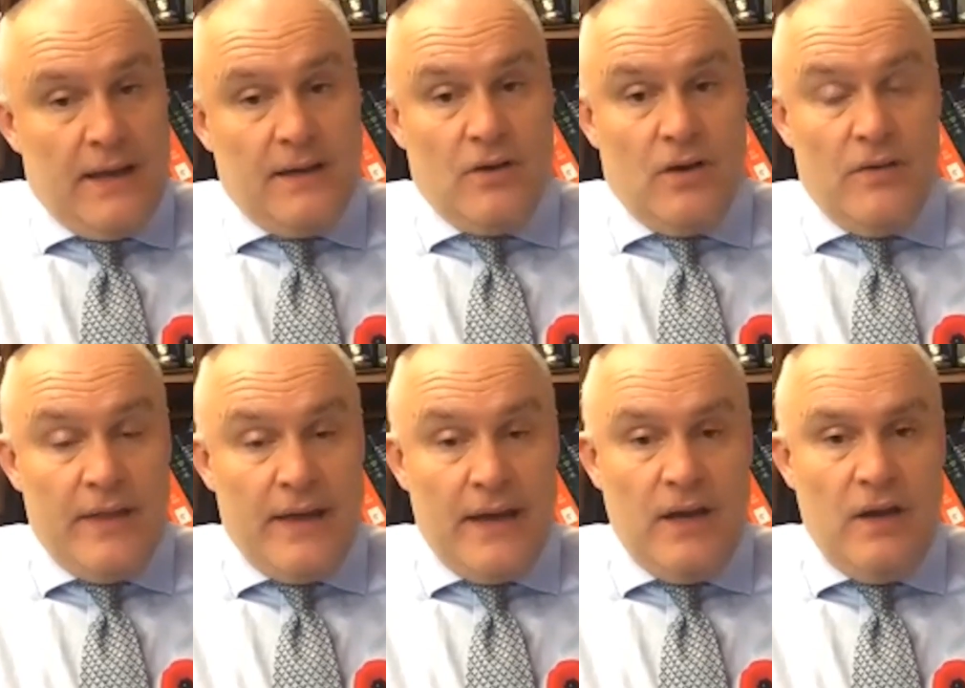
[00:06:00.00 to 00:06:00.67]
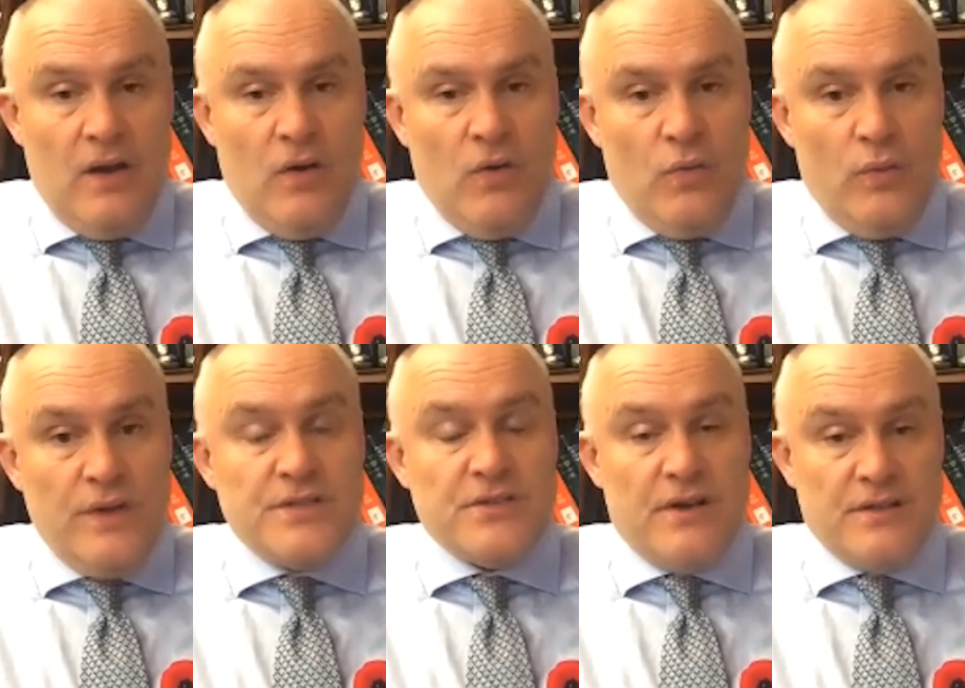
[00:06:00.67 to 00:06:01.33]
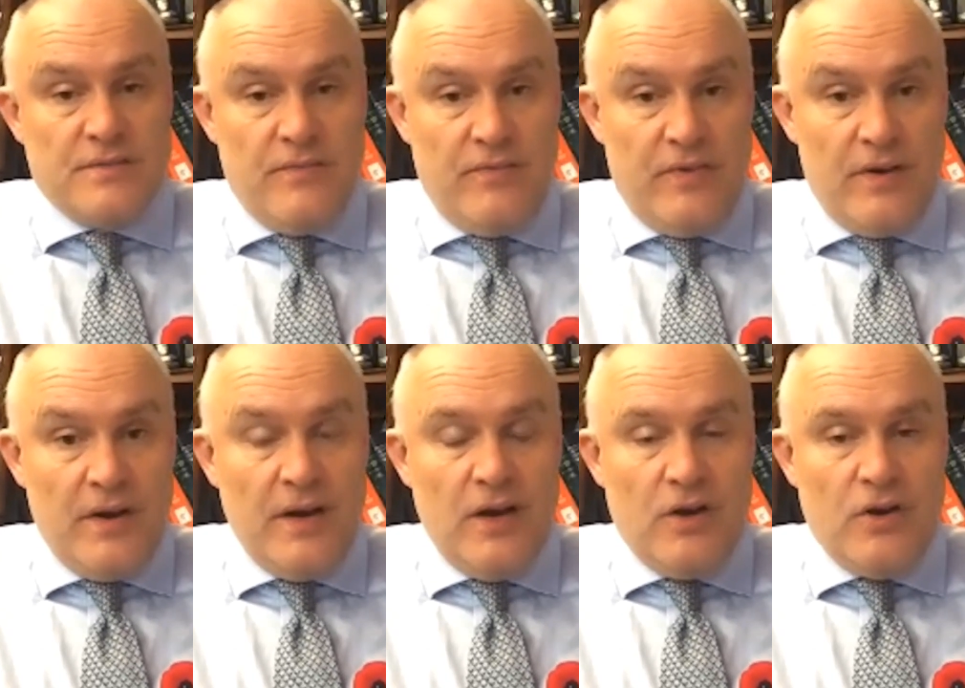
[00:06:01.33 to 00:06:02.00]
on that note, we saw some
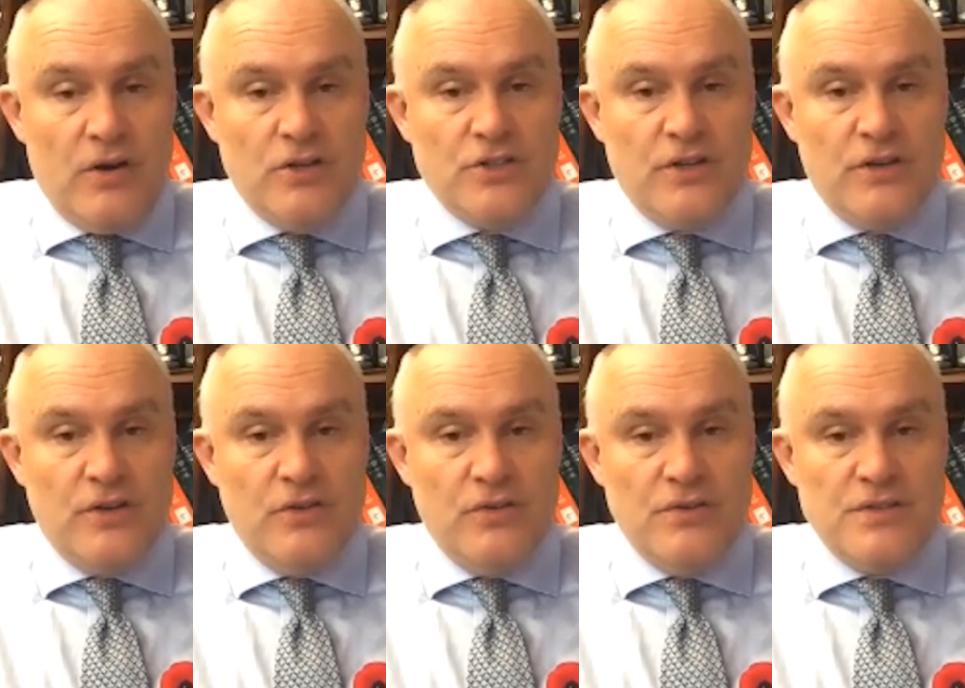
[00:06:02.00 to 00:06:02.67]
very encouraging news